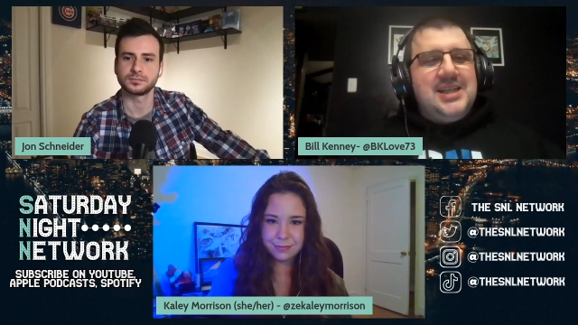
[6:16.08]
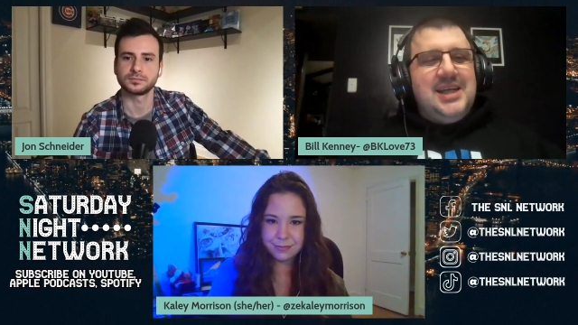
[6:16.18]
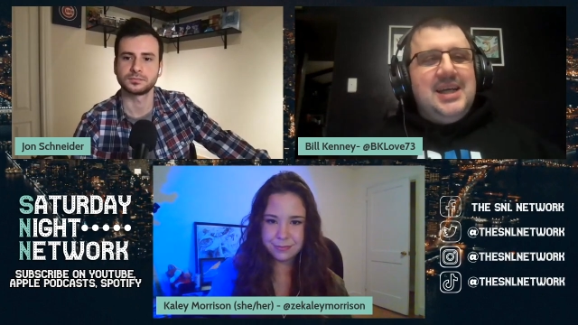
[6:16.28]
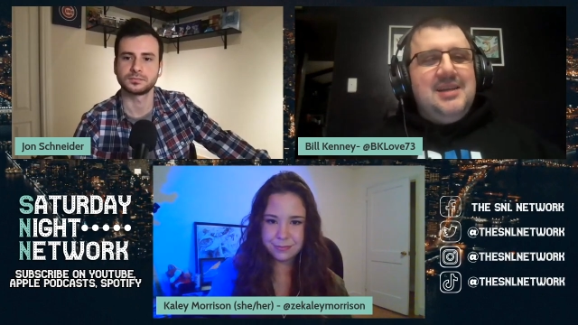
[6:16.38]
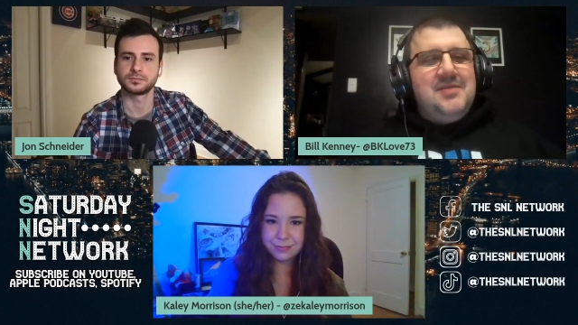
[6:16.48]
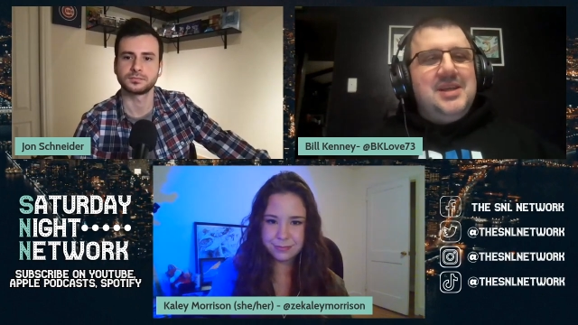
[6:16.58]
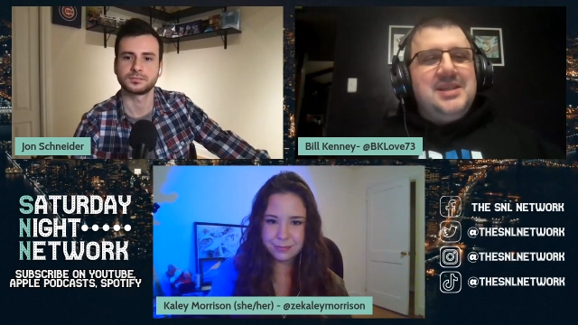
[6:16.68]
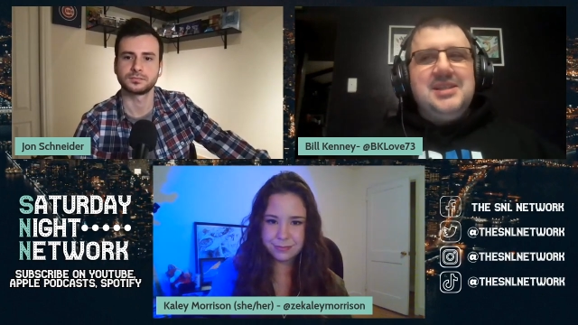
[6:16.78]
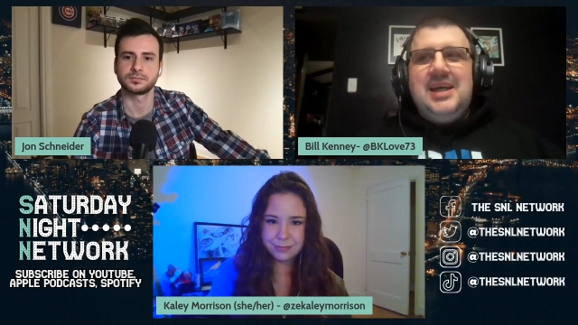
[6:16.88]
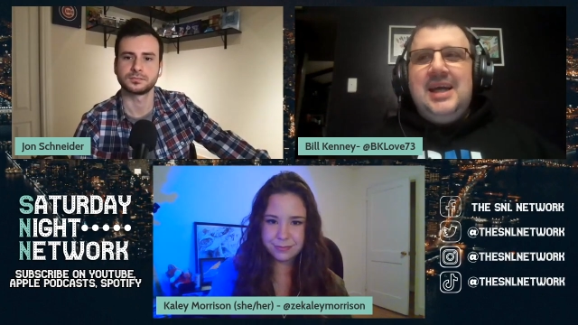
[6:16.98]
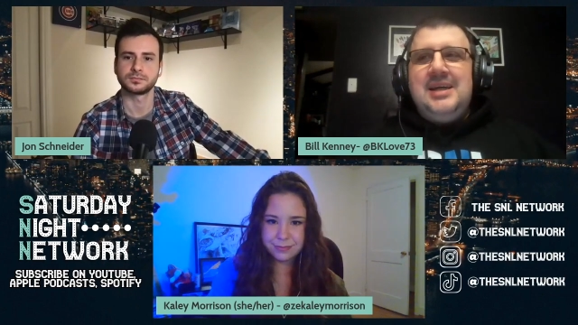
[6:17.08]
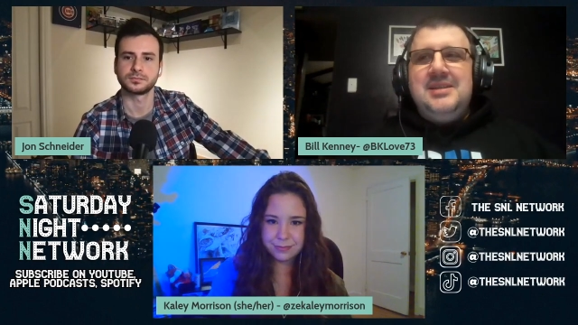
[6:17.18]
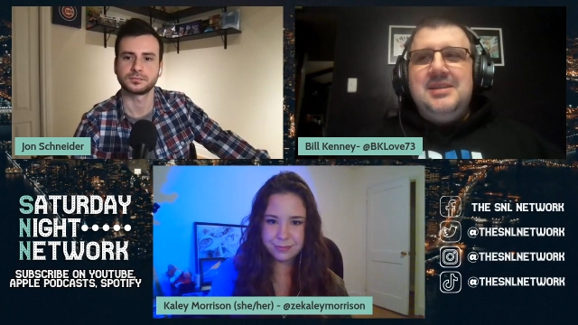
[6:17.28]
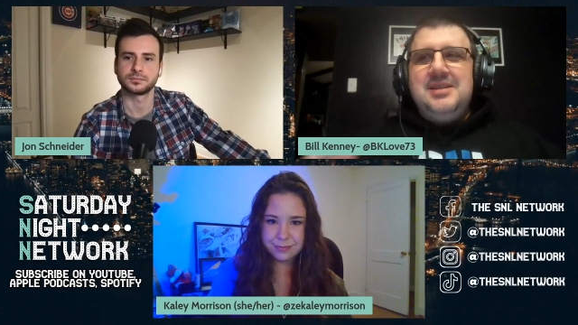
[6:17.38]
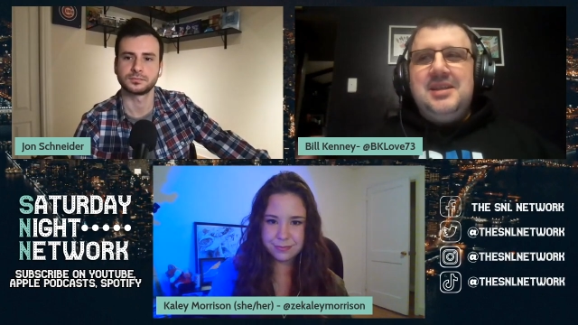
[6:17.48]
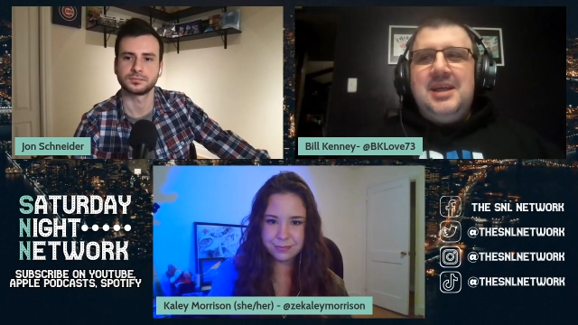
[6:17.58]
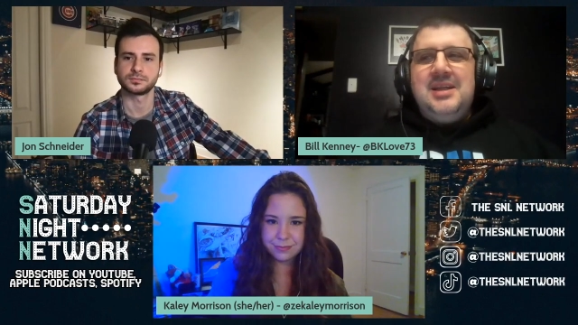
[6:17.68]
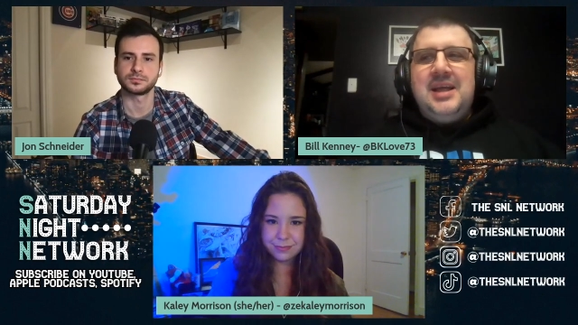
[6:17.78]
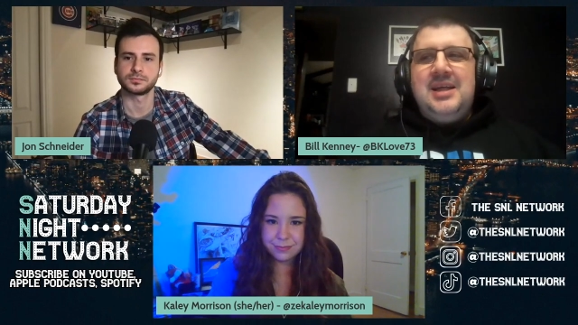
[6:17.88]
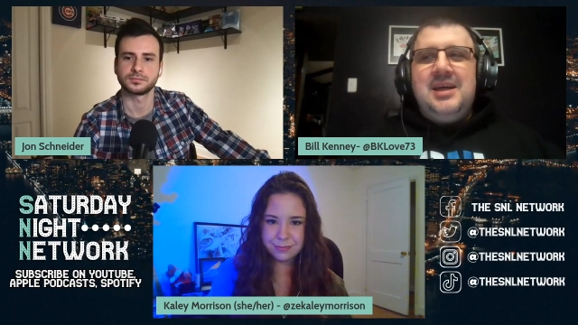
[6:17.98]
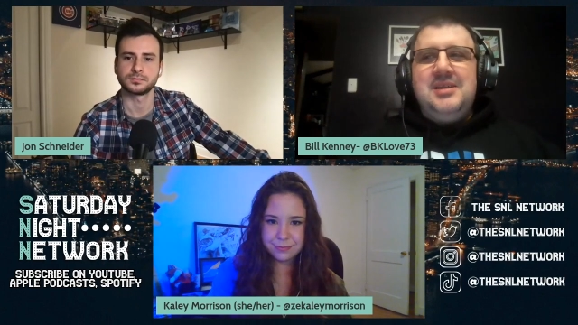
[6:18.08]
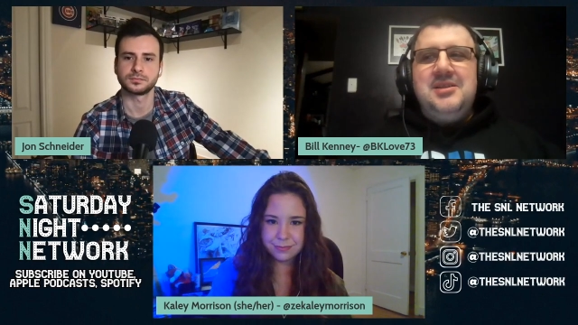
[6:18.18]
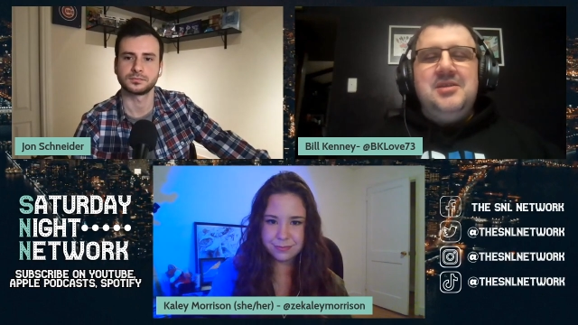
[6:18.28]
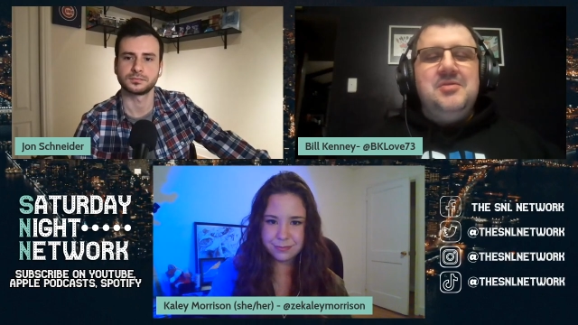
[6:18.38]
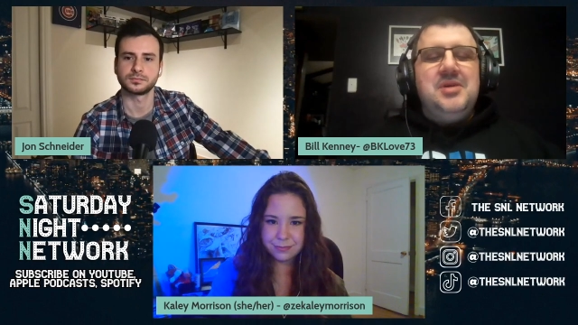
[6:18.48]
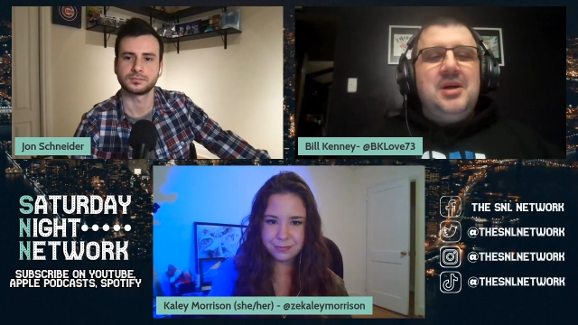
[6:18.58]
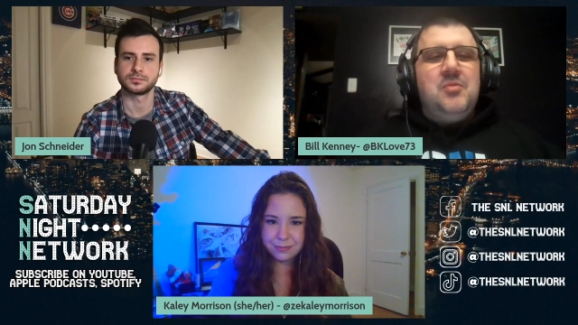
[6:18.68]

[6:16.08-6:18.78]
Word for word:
Speaker 1: at the end of this, and they they cut to uh,